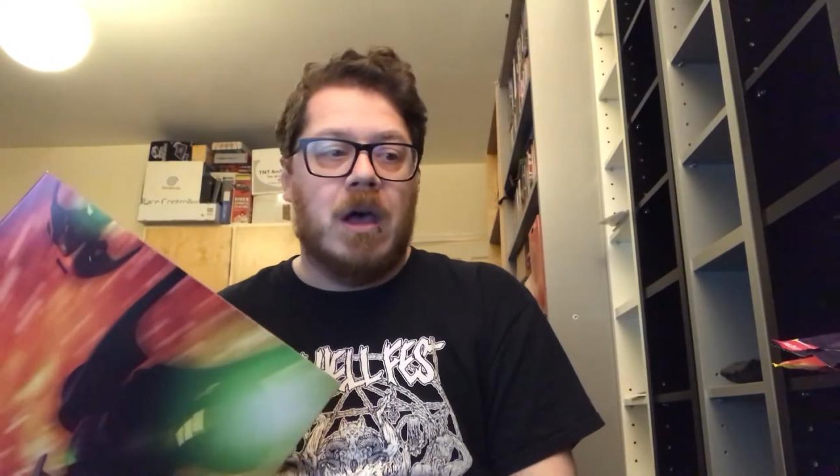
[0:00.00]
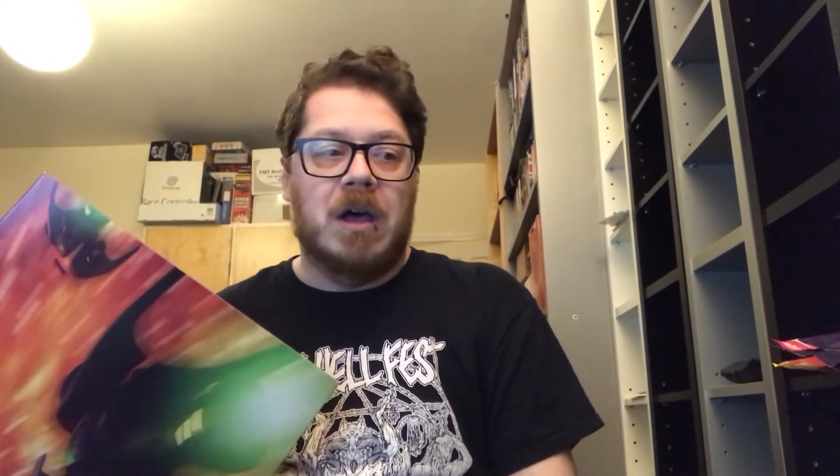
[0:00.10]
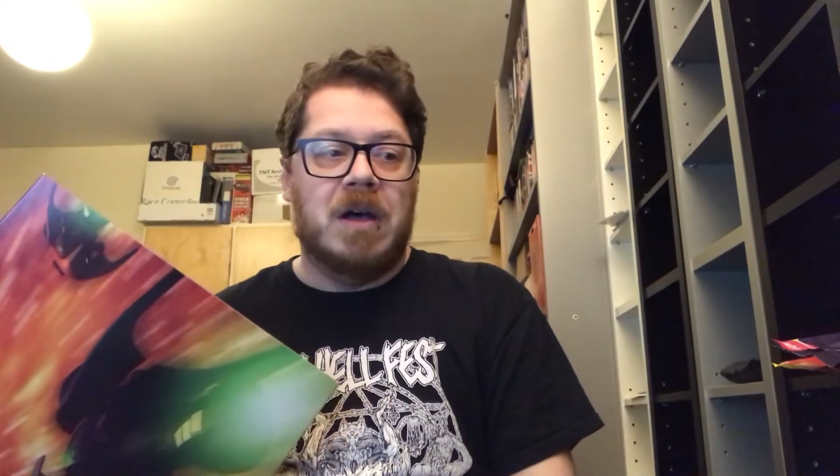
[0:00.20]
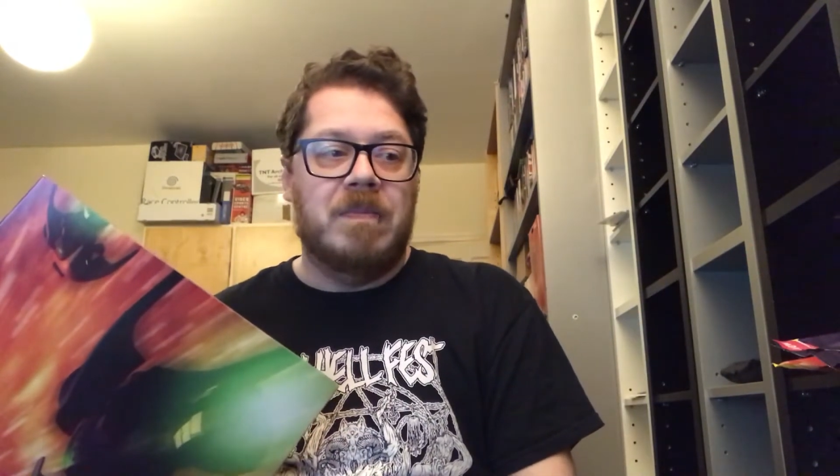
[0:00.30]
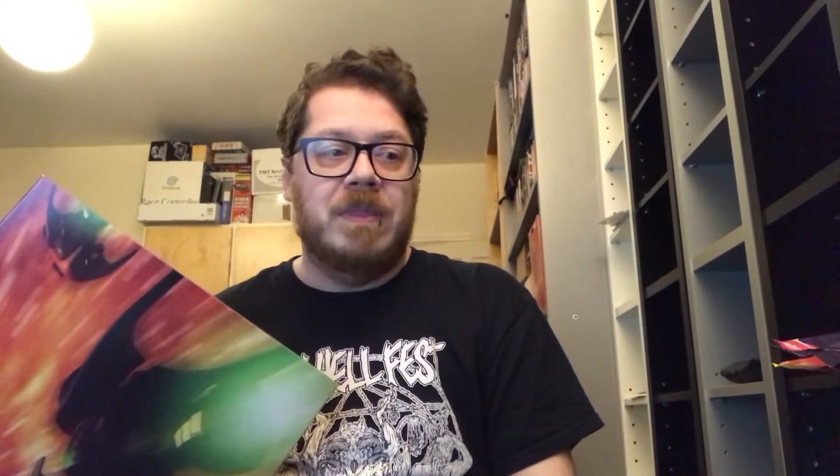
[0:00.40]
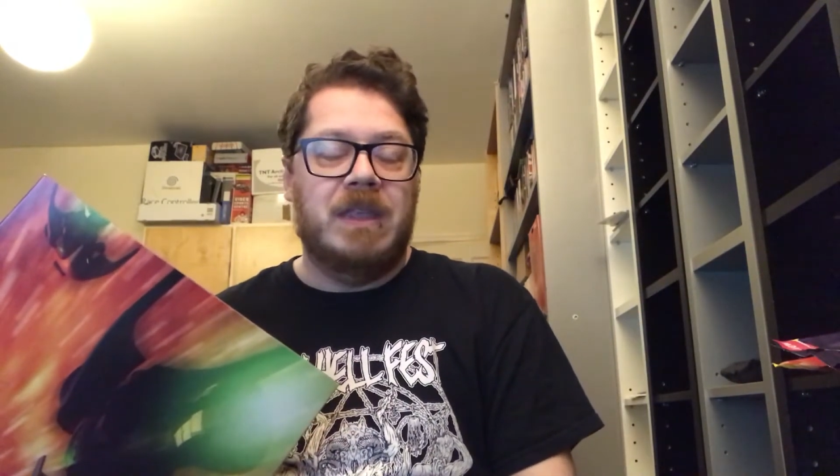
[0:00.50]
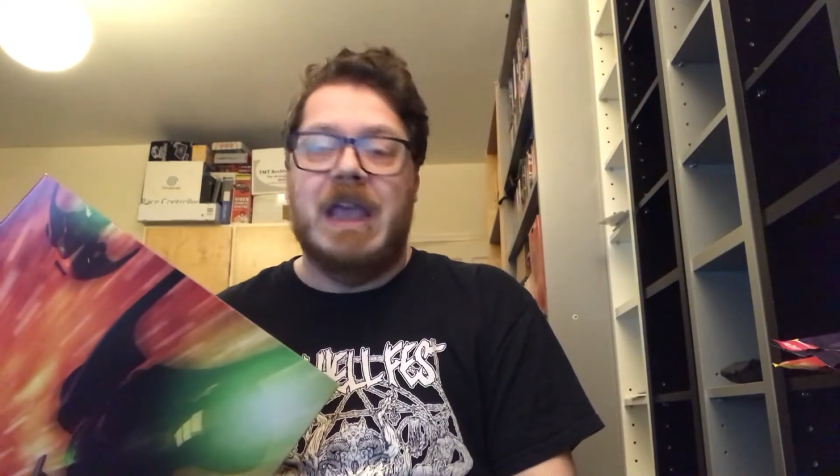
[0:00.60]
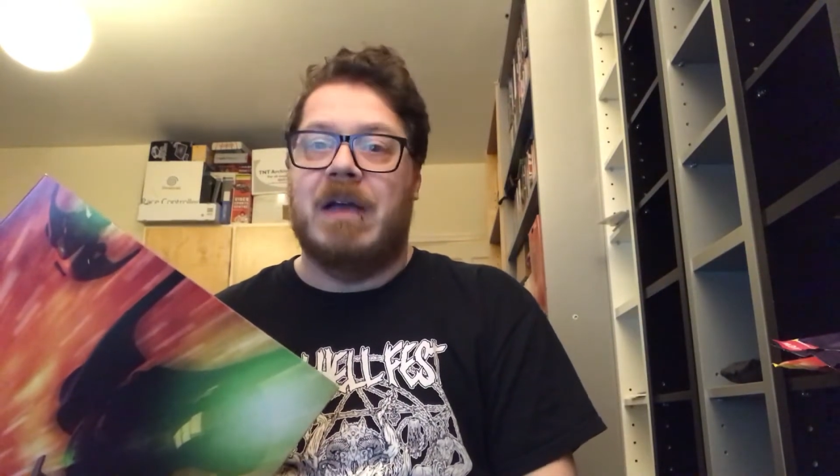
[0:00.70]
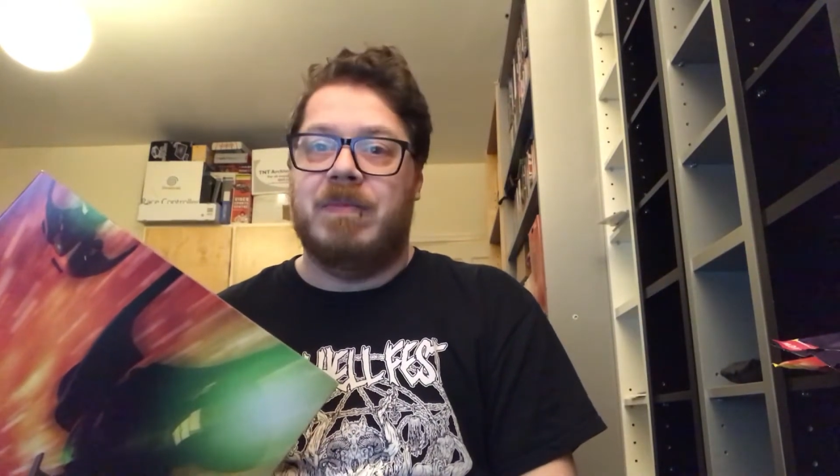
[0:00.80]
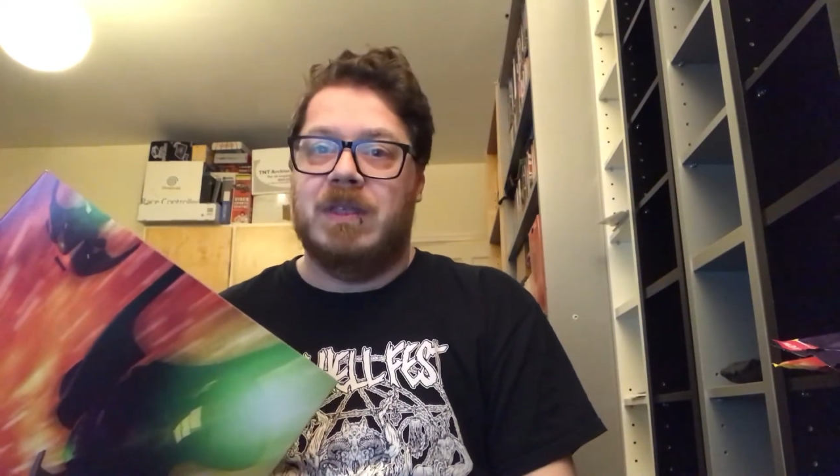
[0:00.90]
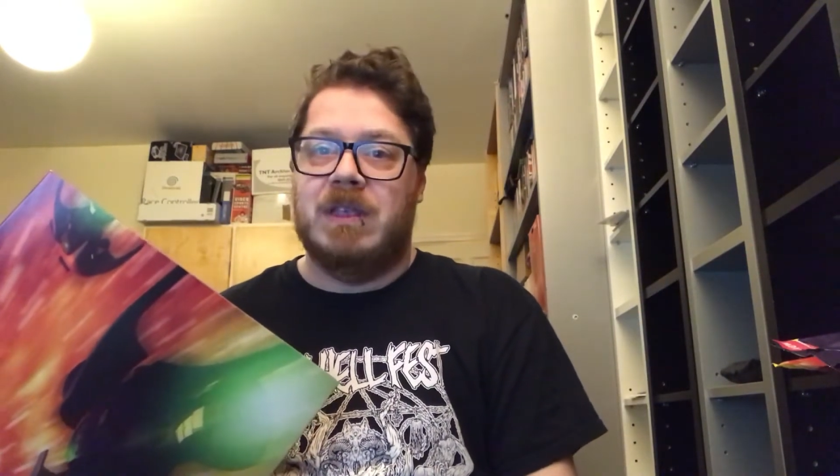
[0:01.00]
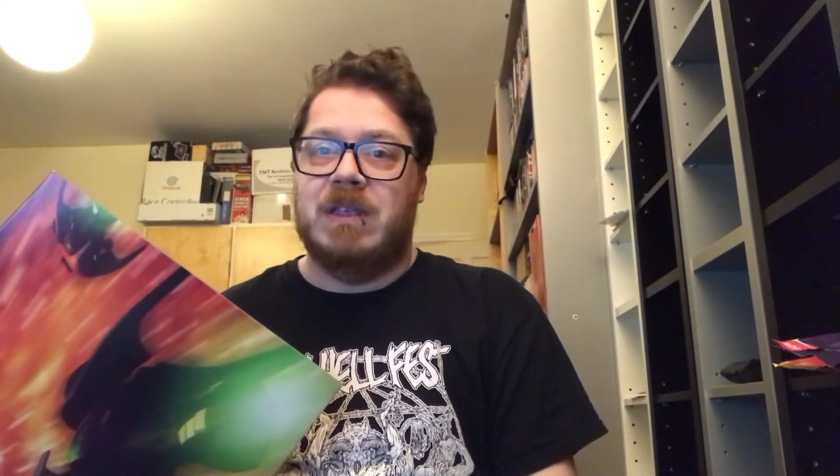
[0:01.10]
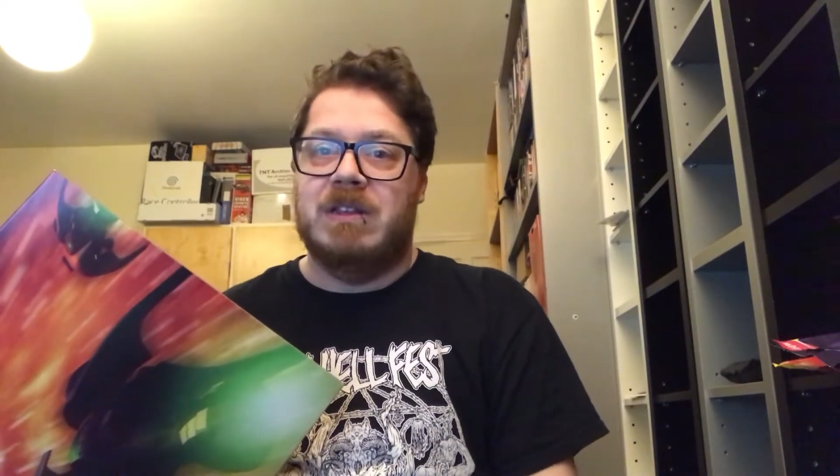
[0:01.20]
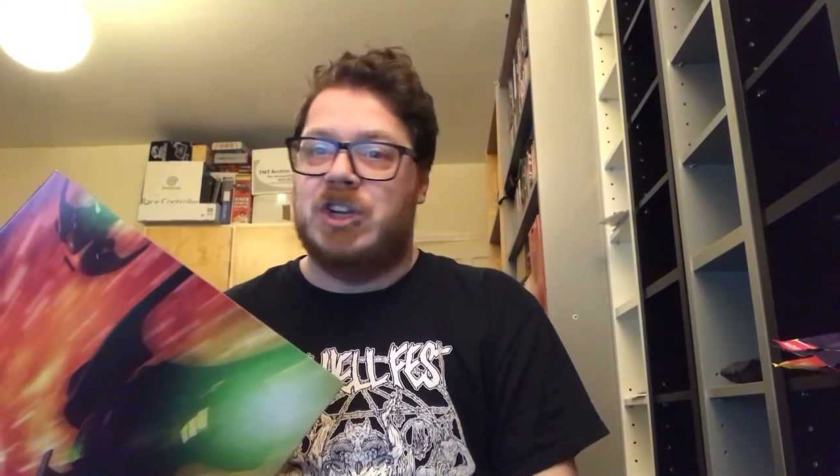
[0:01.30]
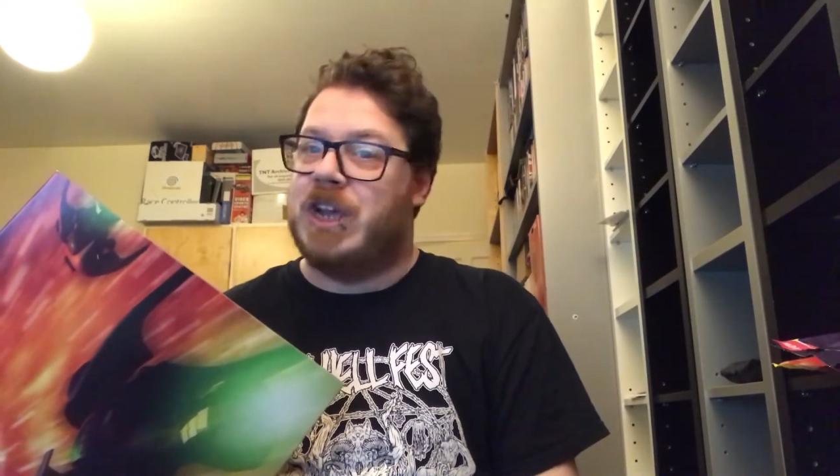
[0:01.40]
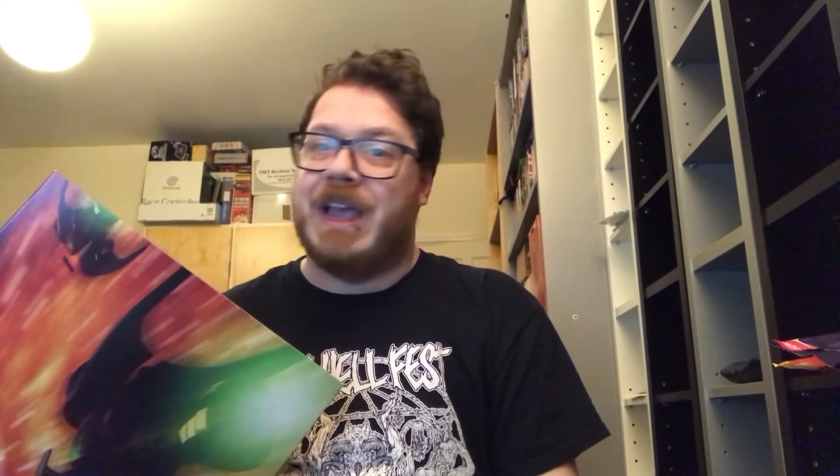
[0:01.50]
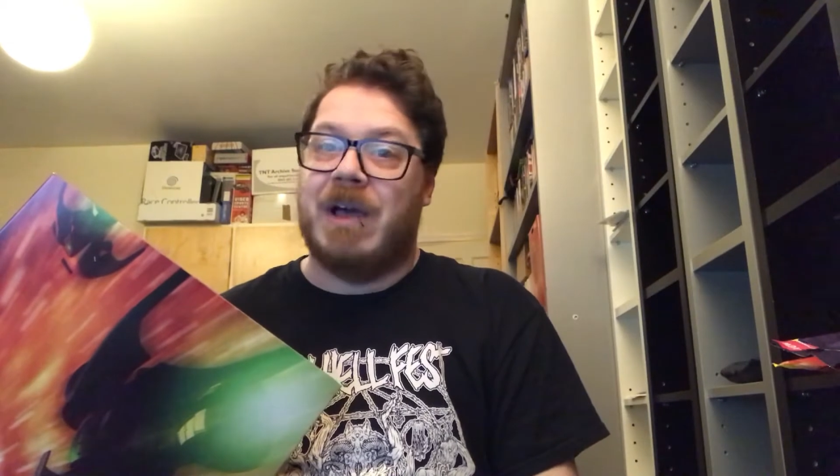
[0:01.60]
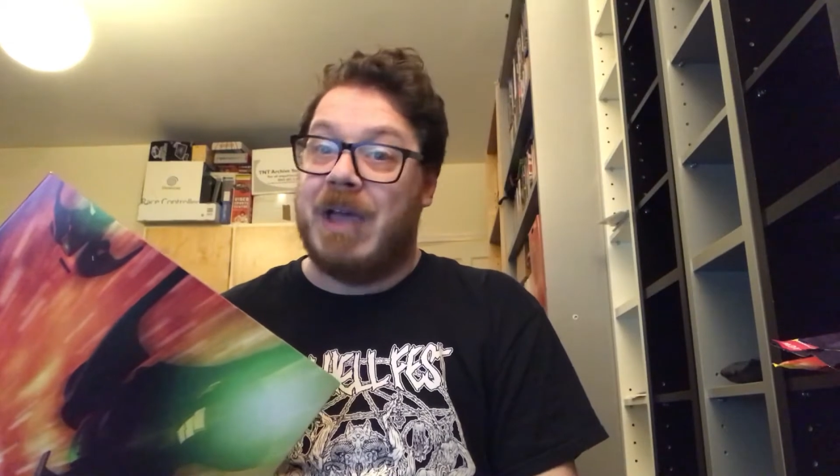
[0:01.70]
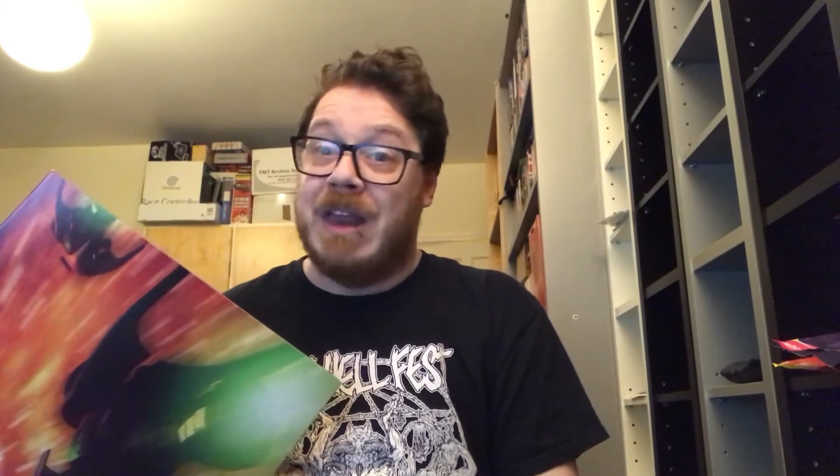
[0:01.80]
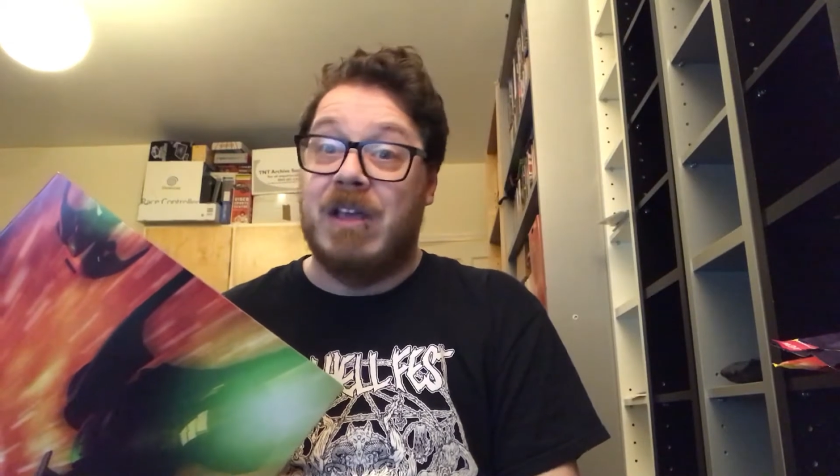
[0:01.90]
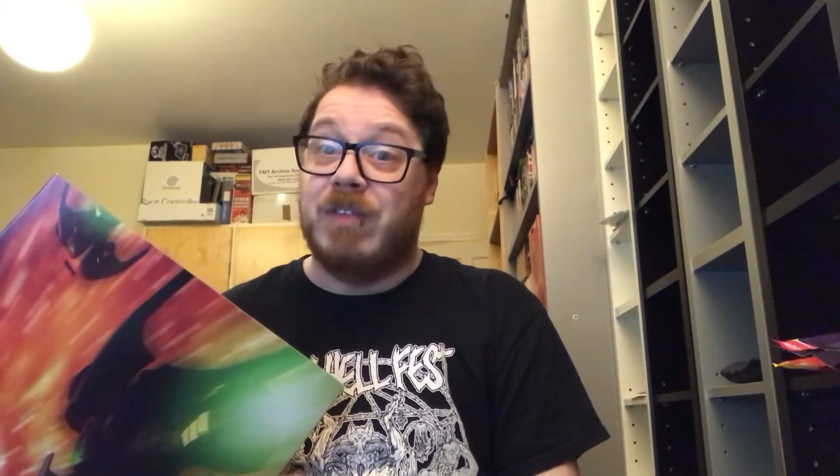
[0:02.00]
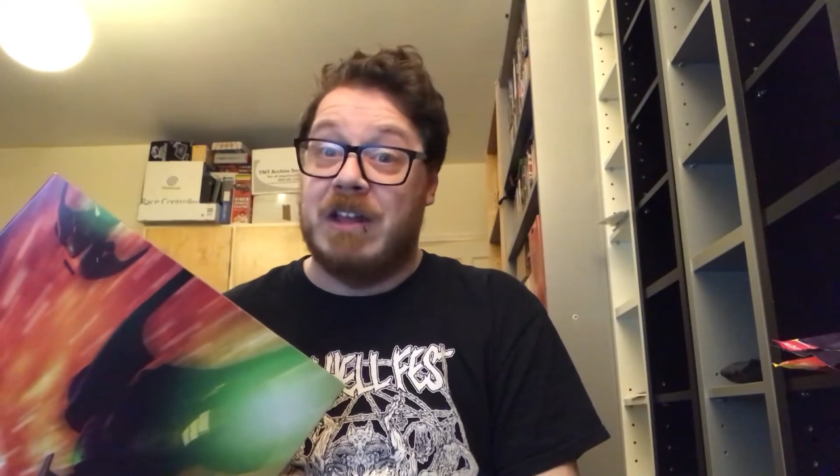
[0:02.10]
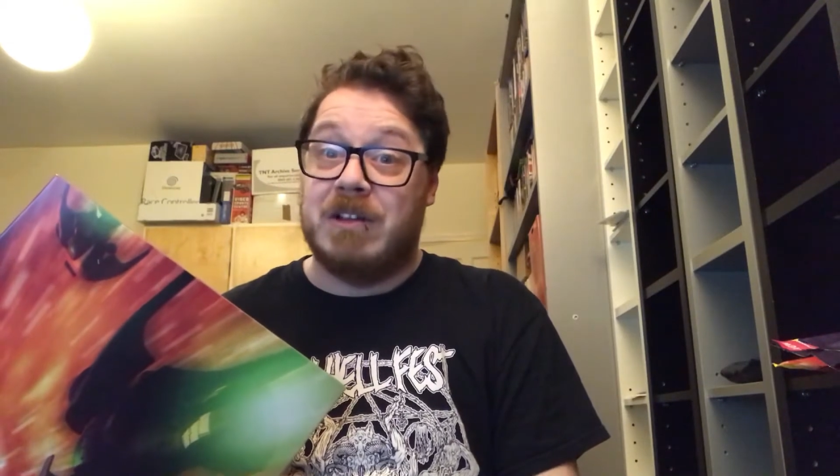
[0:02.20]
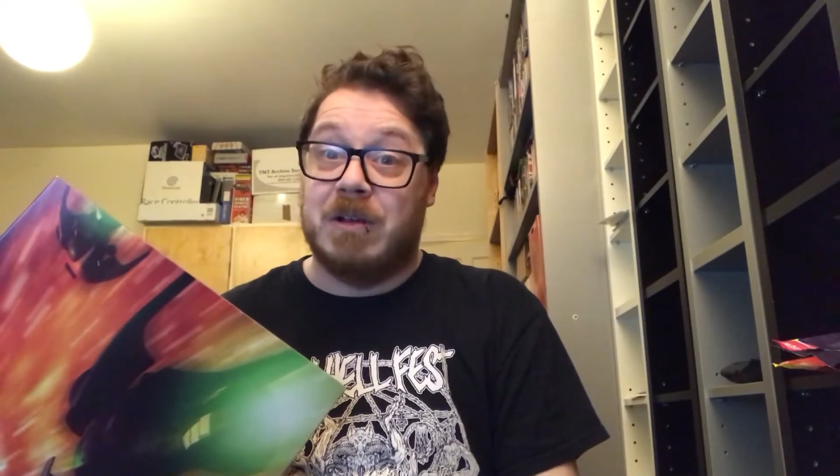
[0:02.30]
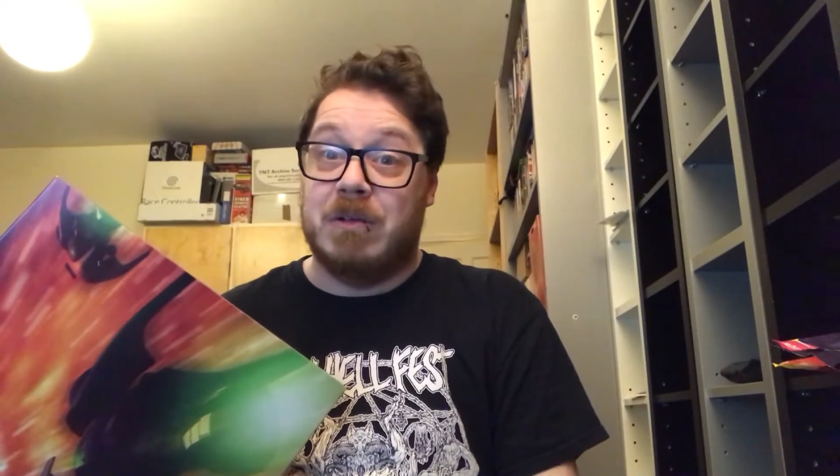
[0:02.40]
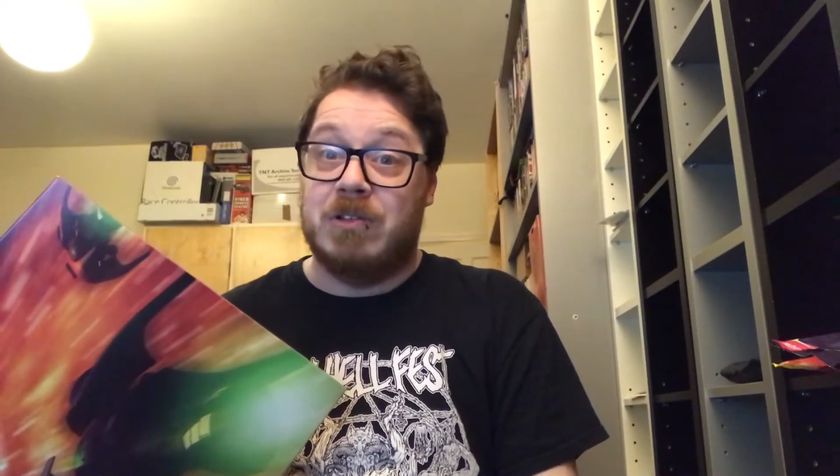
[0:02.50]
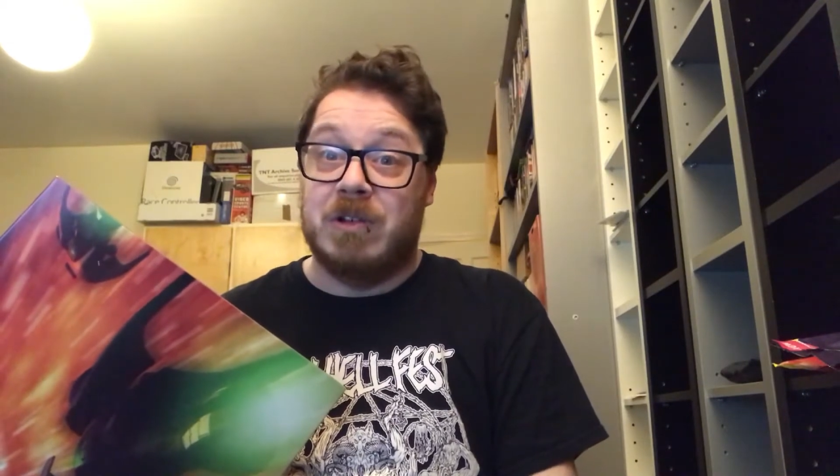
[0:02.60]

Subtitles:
Yeah, check out any of their titles.